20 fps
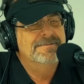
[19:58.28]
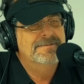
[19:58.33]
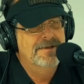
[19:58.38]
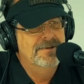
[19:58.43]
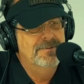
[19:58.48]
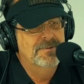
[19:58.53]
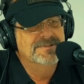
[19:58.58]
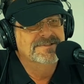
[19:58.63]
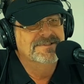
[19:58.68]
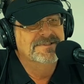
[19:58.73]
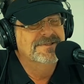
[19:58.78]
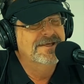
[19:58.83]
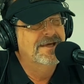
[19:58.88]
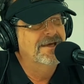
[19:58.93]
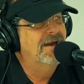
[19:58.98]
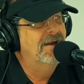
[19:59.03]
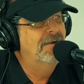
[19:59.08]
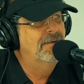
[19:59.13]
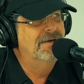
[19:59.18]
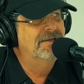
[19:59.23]
I
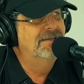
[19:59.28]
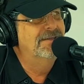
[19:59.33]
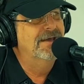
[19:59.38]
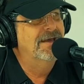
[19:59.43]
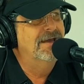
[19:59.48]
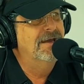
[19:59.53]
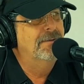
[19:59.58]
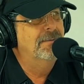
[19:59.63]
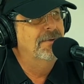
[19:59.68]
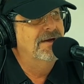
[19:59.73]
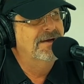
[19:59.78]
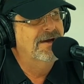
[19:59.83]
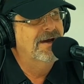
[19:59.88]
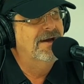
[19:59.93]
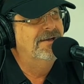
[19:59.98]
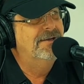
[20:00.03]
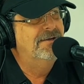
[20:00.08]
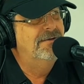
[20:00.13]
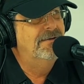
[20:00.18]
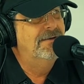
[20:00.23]
wasn't thinking about
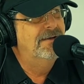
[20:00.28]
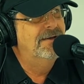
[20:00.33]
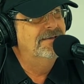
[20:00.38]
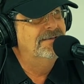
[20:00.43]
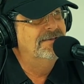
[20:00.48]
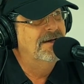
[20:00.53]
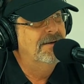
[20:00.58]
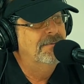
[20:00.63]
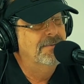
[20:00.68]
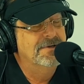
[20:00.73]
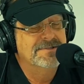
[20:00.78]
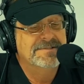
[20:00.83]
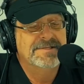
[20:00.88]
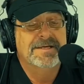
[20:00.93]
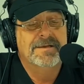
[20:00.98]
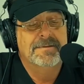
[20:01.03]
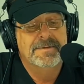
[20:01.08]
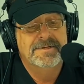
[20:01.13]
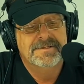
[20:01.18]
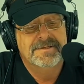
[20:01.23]
God during that time. I was
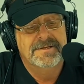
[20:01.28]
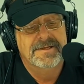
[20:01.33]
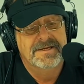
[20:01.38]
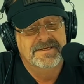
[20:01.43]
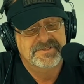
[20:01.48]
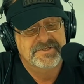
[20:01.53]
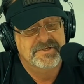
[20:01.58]
thinking about the next